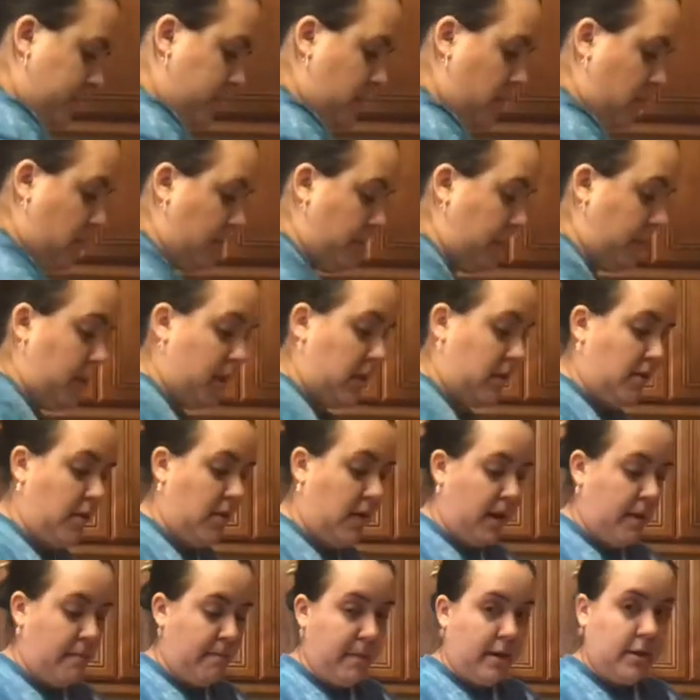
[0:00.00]
So I'm going to go
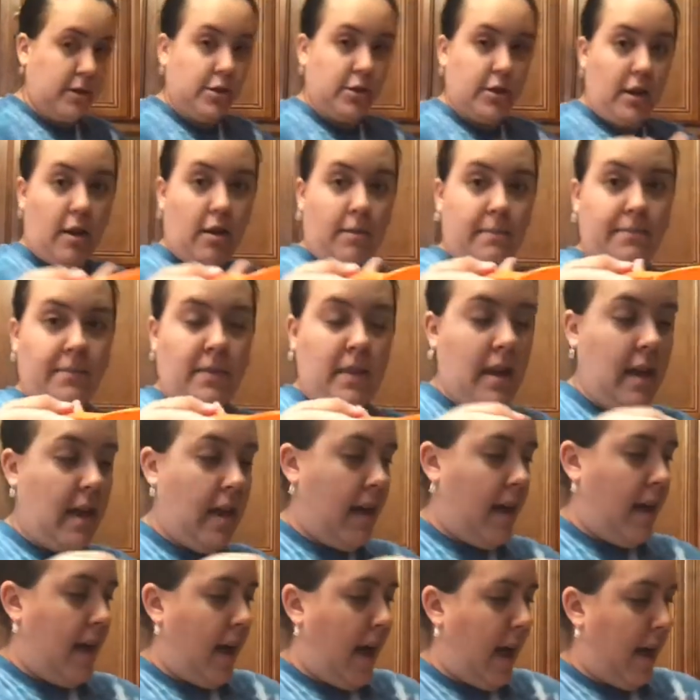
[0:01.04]
ahead and measure out
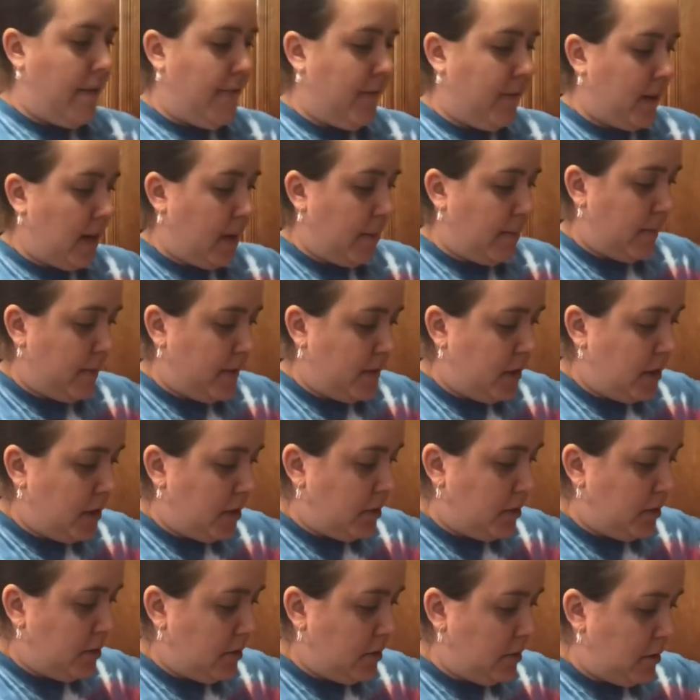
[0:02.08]
1/2 cup of
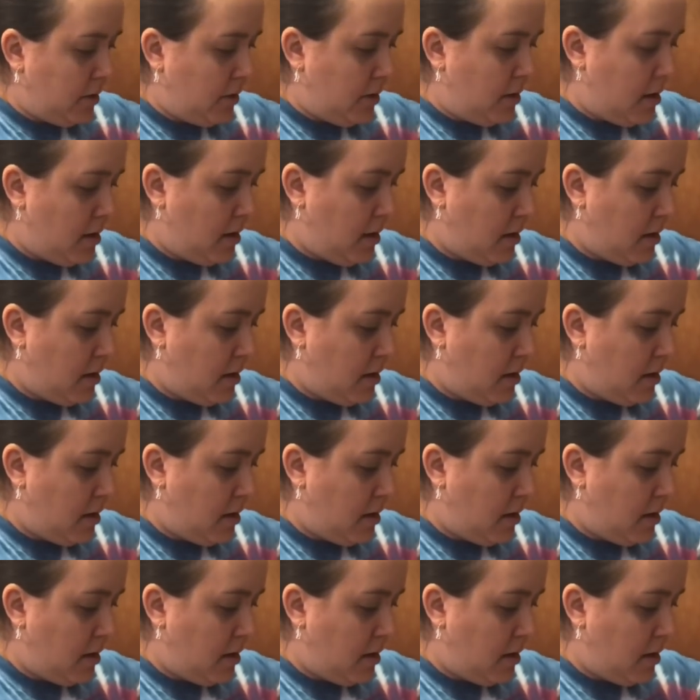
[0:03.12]
juice.